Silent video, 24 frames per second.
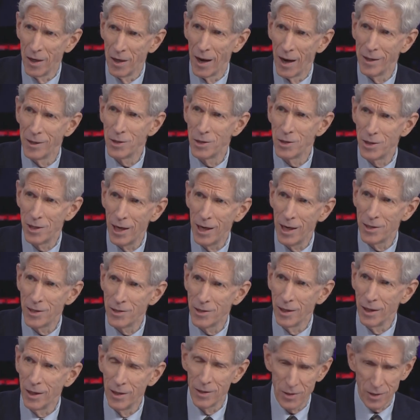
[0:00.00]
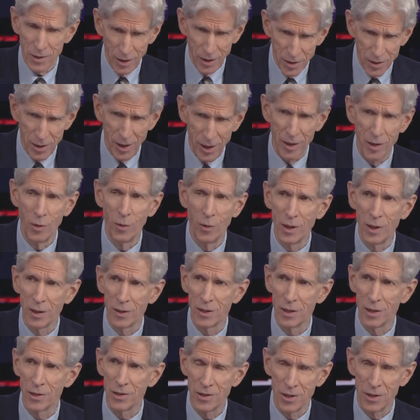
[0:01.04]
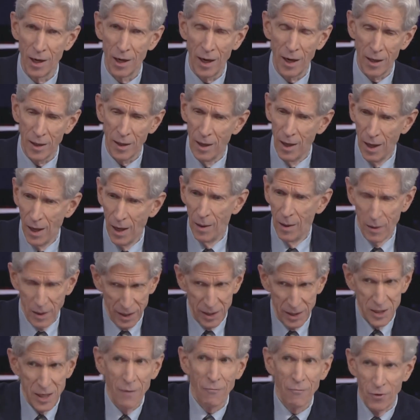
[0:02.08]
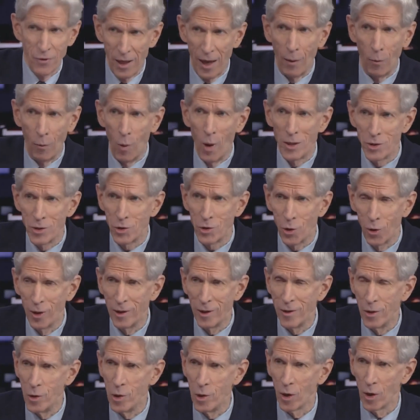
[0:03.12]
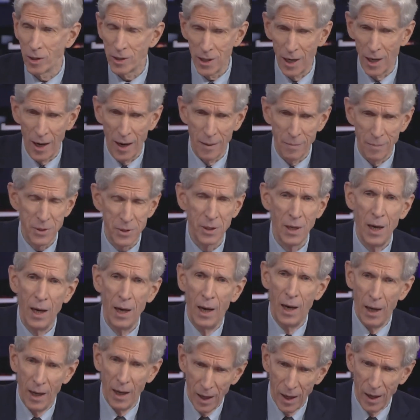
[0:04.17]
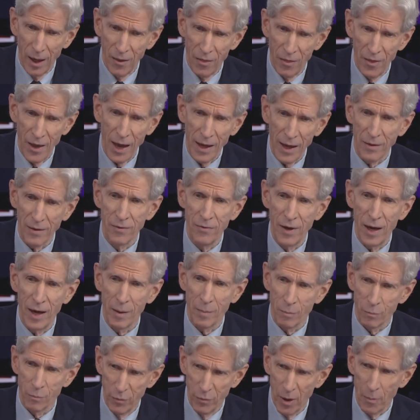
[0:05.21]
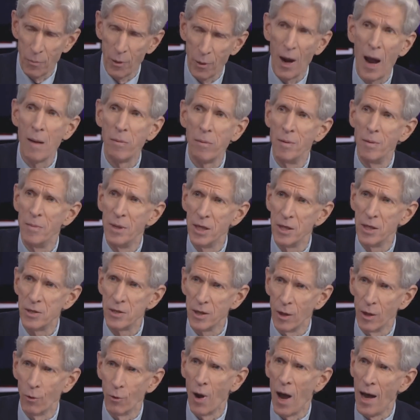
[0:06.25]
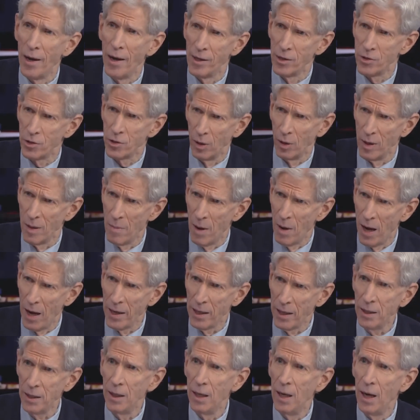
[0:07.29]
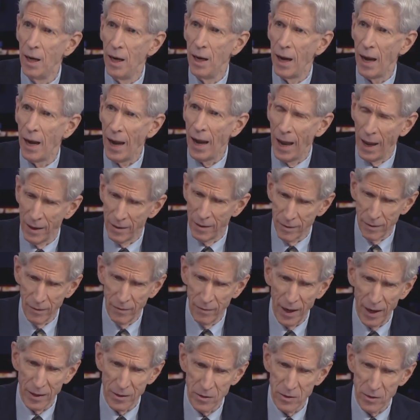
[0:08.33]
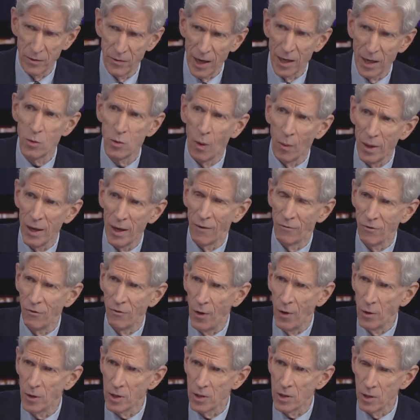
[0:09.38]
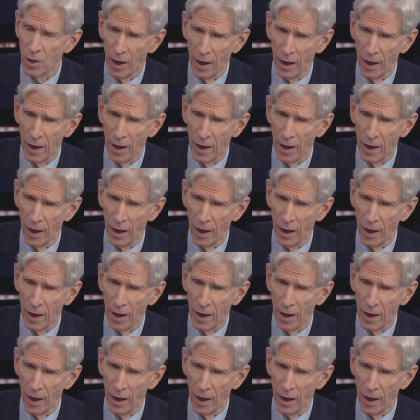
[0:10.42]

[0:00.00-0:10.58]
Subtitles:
in the United States is continuing to say, except for that one story in the New York Times, that the problem is Iran and Soleimani, and that's what we have to focus on.